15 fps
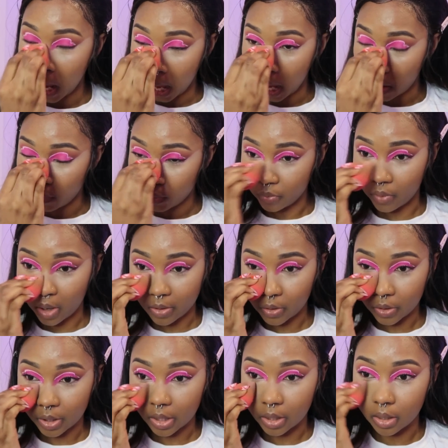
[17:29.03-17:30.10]
I would
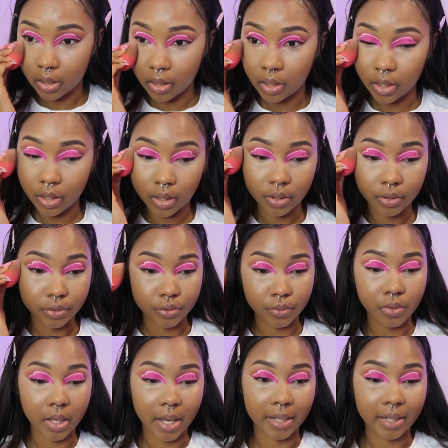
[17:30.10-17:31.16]
rather do
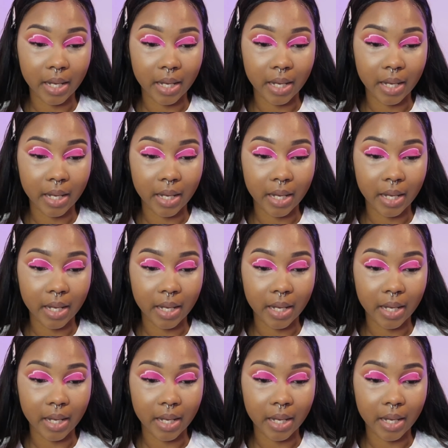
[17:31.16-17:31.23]
that.